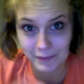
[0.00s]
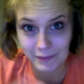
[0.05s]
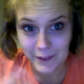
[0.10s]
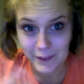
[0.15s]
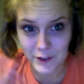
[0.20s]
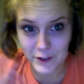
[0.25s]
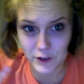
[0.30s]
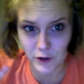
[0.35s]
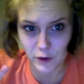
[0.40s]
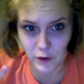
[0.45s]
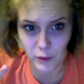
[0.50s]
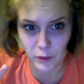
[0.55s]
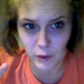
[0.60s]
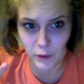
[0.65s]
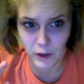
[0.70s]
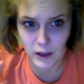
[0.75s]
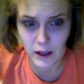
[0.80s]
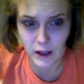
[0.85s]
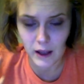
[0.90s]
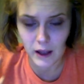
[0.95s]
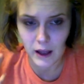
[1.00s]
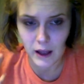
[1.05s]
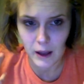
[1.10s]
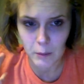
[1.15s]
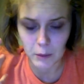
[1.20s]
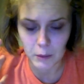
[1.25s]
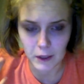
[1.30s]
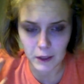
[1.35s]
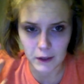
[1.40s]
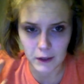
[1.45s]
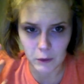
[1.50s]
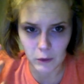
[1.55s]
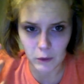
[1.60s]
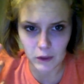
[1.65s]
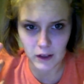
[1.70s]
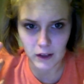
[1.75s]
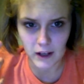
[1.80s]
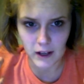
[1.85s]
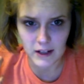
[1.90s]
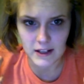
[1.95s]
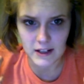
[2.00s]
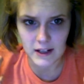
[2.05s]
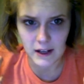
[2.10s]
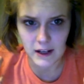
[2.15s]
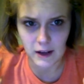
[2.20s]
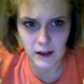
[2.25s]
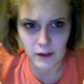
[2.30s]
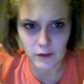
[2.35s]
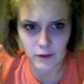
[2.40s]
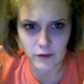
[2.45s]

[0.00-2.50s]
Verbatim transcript: So playing with the idea of